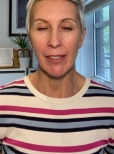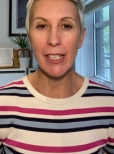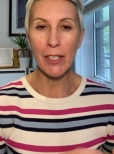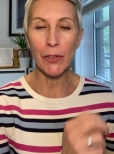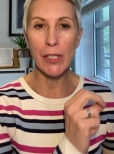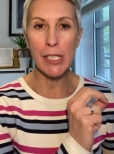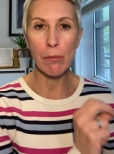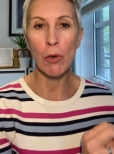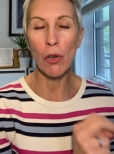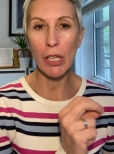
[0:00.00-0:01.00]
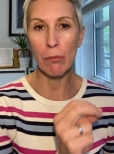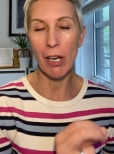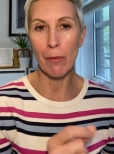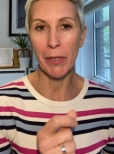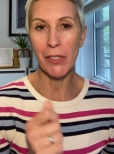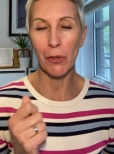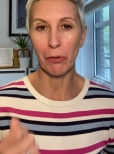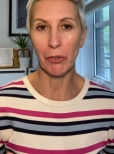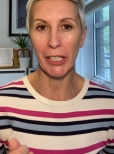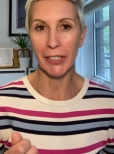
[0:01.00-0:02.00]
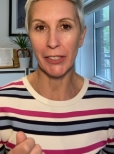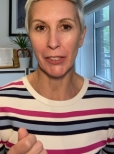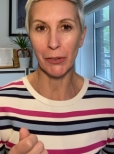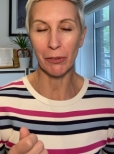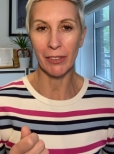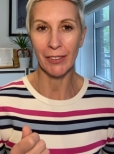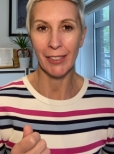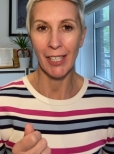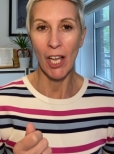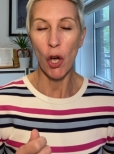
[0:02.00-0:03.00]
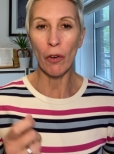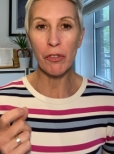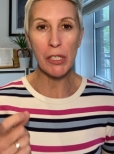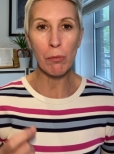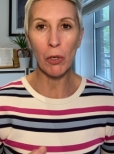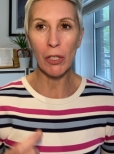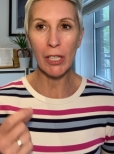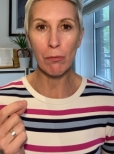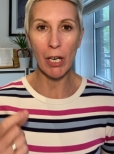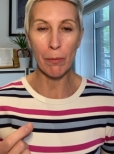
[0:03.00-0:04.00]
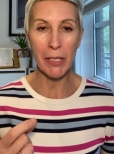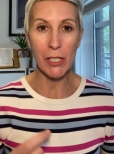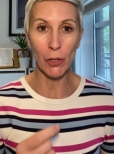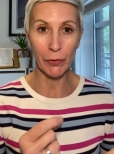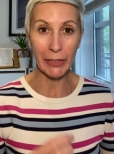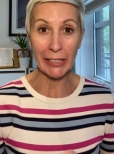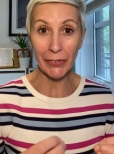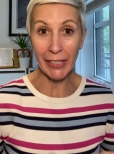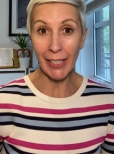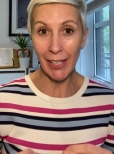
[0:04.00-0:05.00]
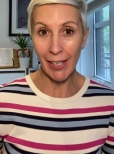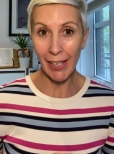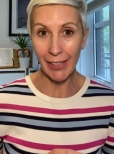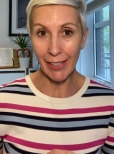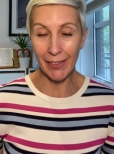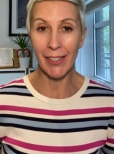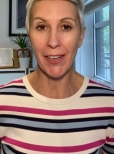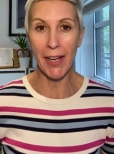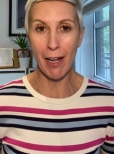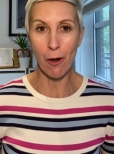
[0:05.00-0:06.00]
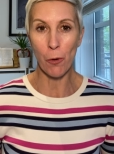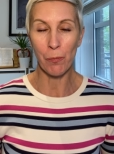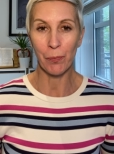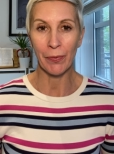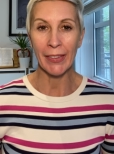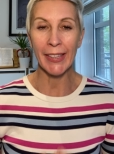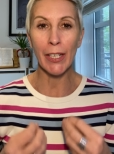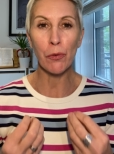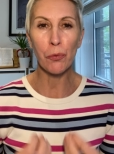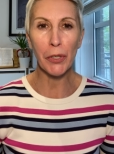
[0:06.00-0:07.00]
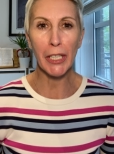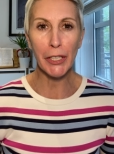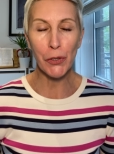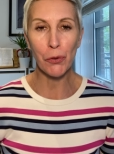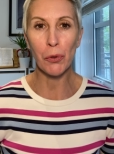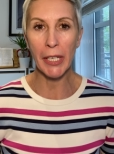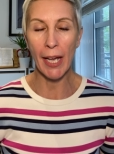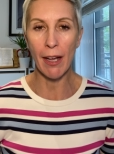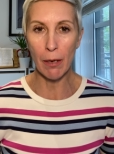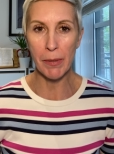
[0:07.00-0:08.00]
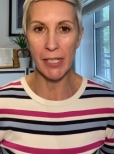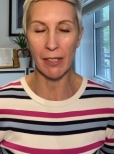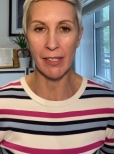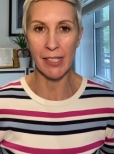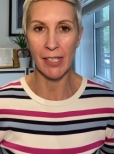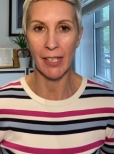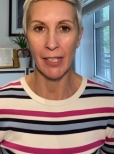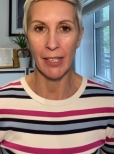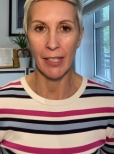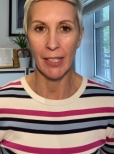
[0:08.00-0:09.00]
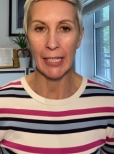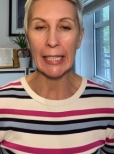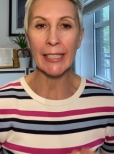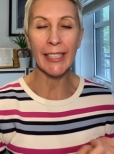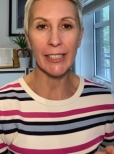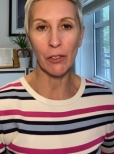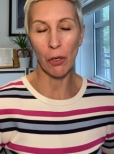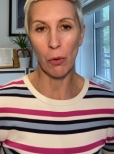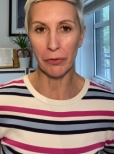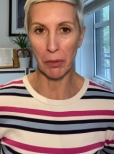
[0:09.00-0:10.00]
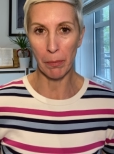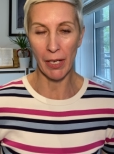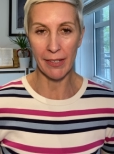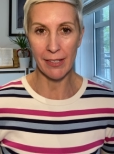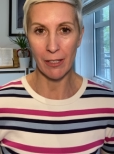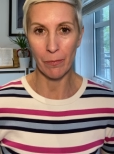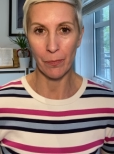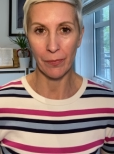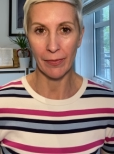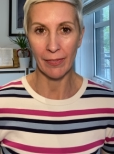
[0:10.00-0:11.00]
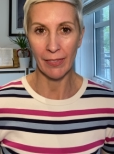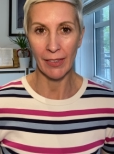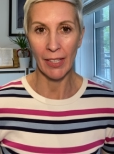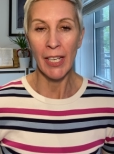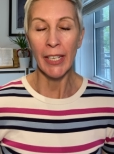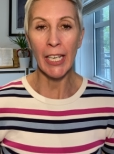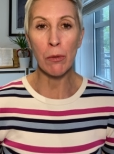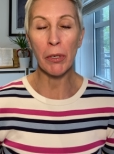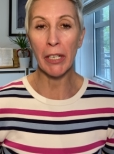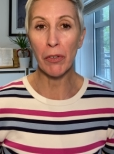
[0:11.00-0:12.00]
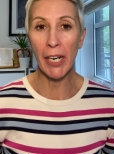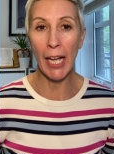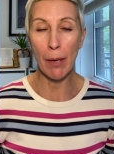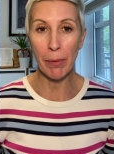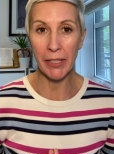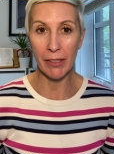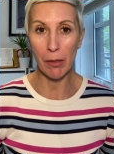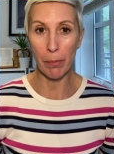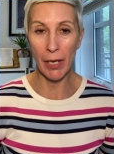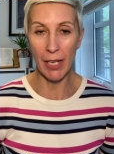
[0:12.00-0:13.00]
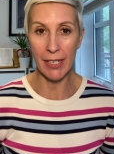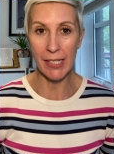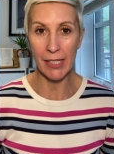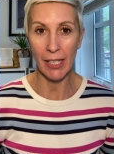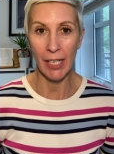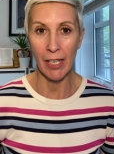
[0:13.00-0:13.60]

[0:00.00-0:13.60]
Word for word: These are the small moments of gratitude, of small moments of living in the now that really truly helps us let go of the past. And whatever happened in the past,